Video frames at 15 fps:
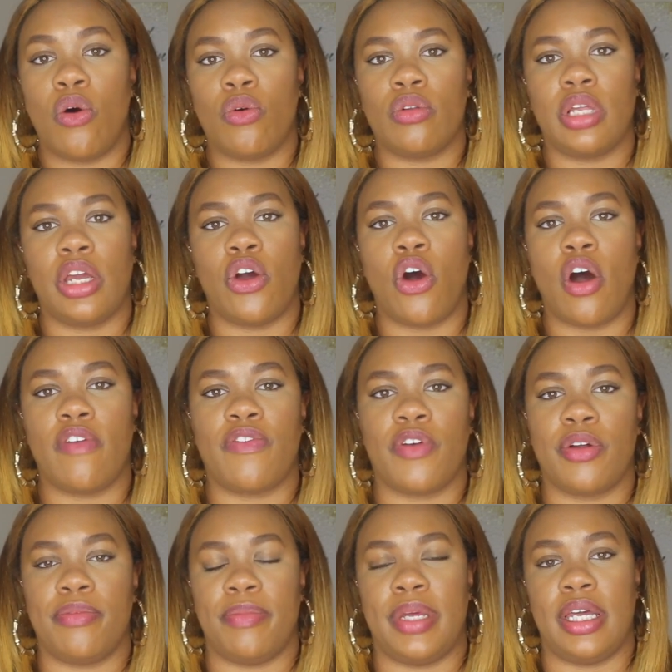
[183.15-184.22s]
only
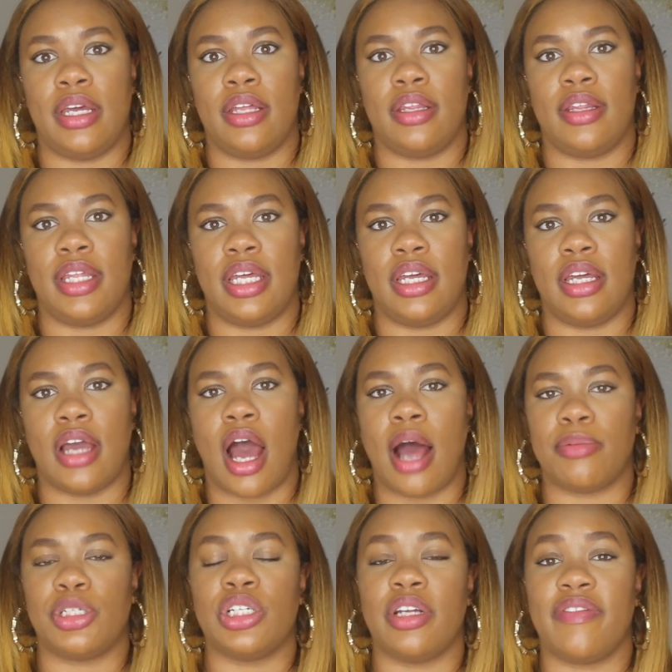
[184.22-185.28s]
offered me the
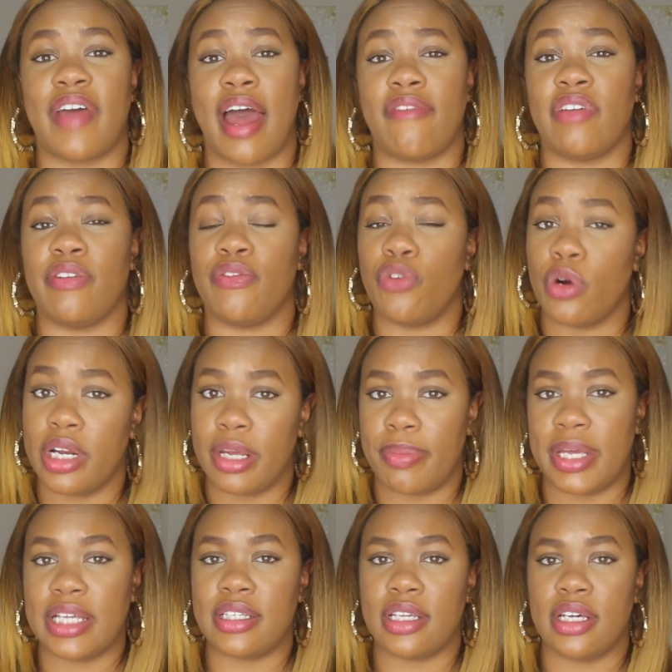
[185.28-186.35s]
option of having 40
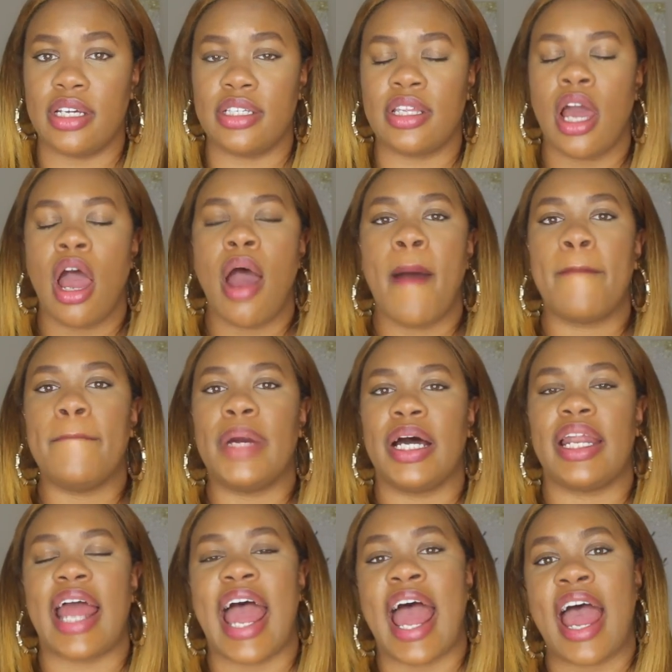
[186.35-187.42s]
pieces,
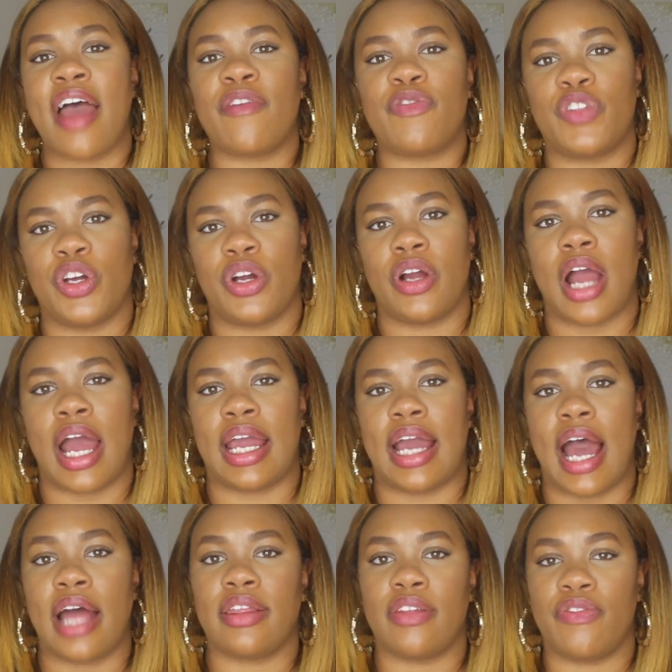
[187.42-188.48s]
but after I
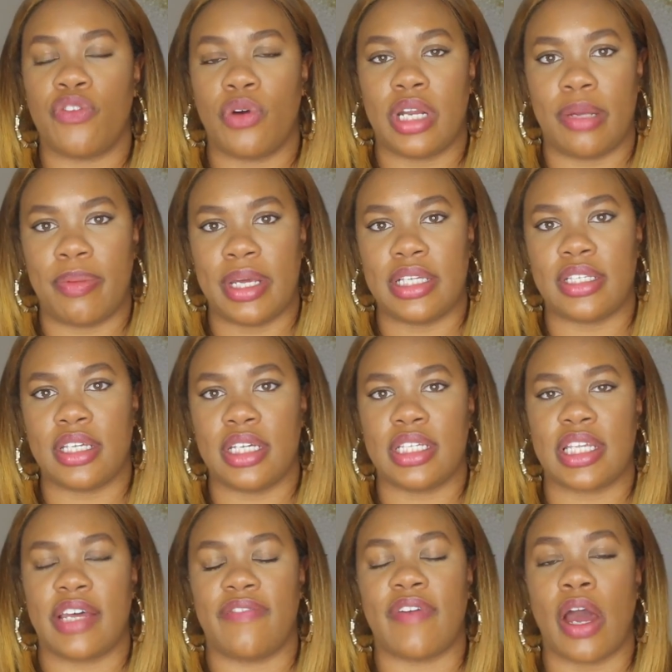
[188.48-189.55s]
got the 40
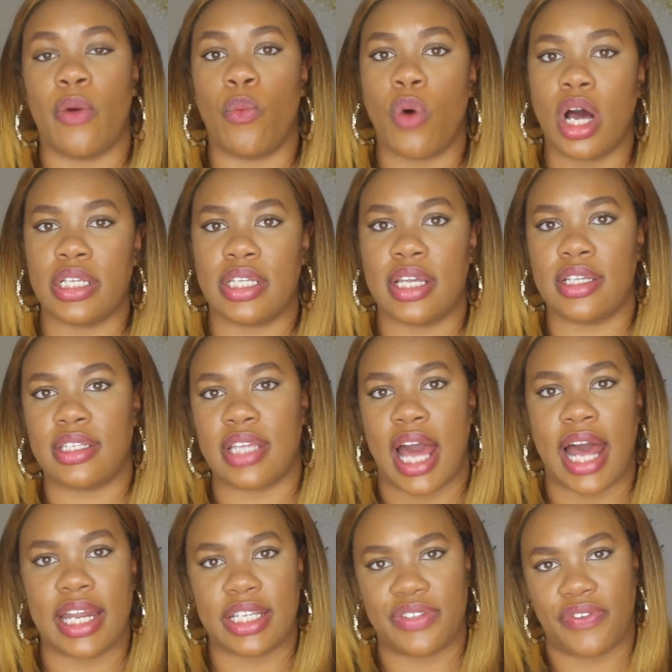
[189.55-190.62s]
pieces, if I wasn't
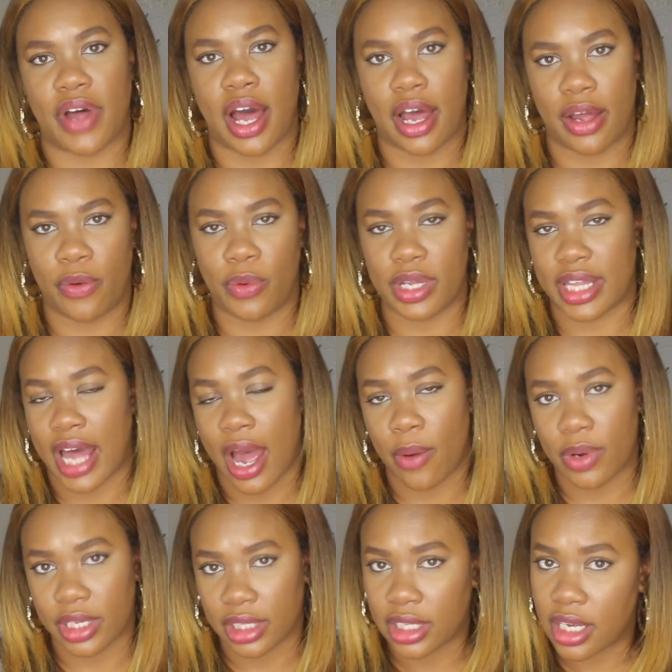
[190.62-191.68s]
satisfied with
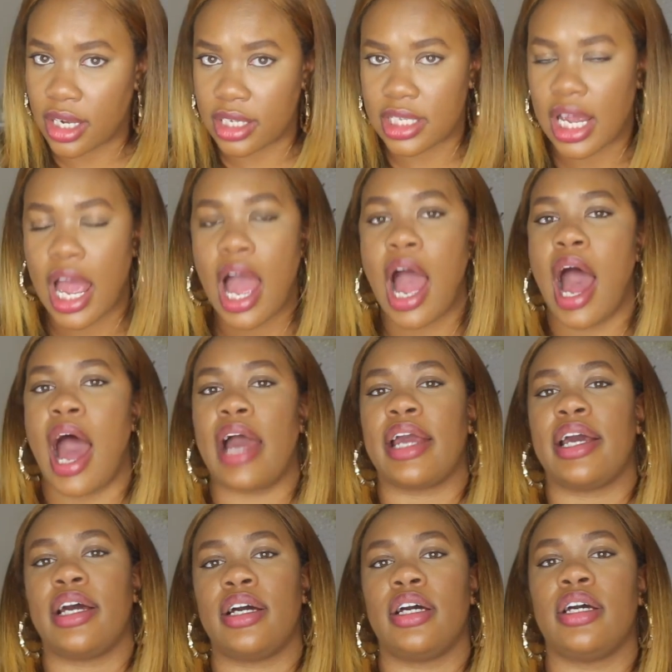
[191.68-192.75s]
how it looked, I
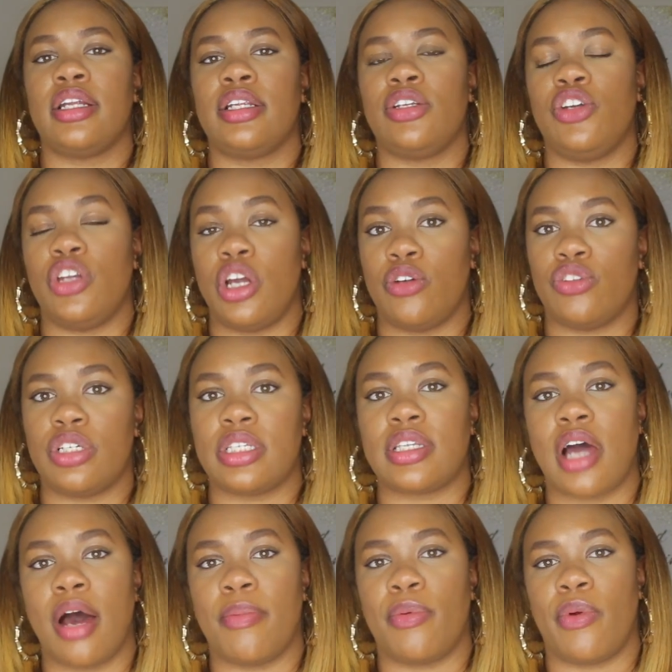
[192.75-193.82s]
could, you know,
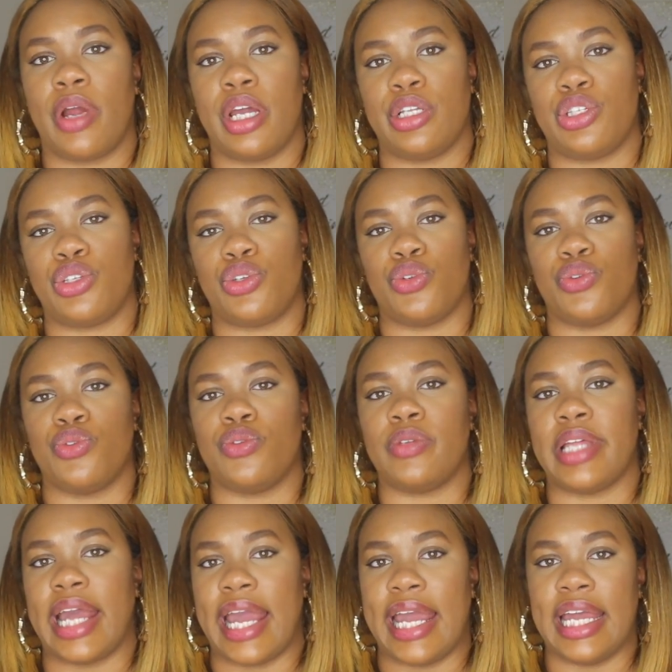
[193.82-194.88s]
just upgrade to
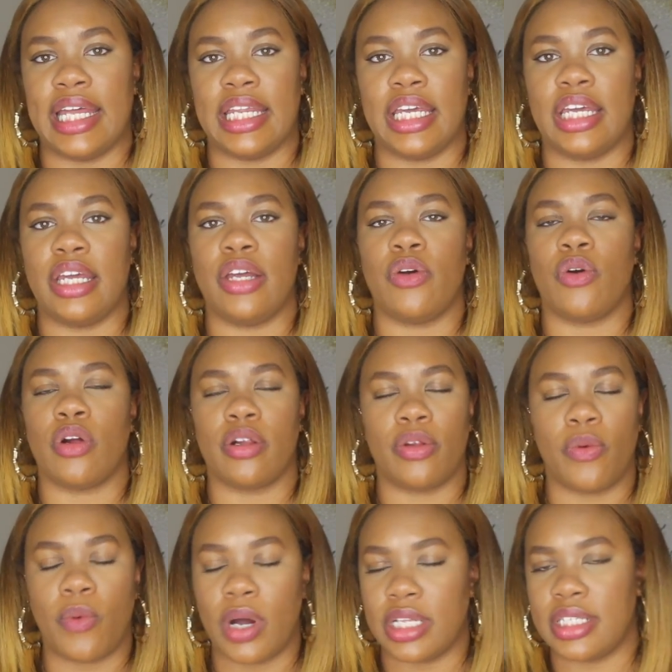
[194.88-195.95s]
the 80 or
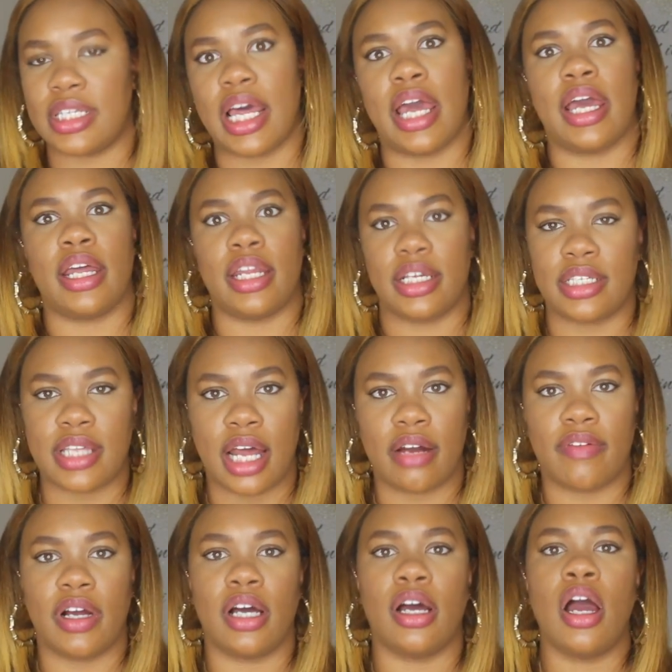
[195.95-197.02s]
the 110,
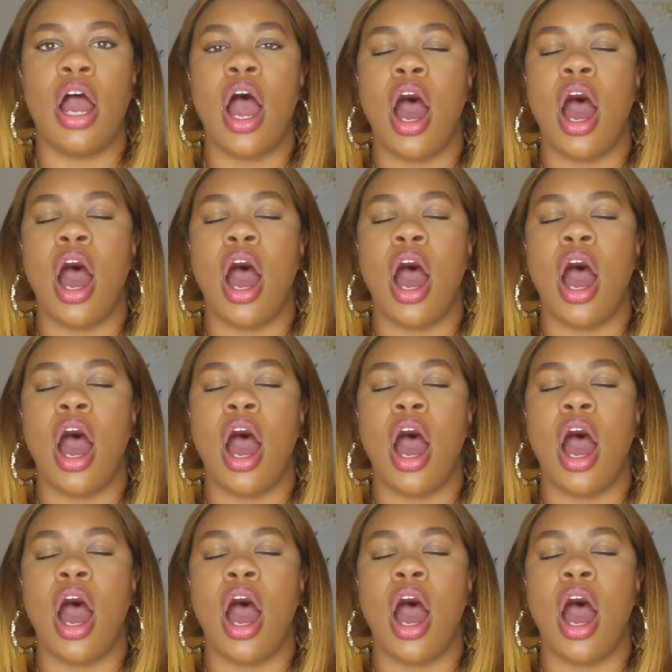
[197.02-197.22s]
etc.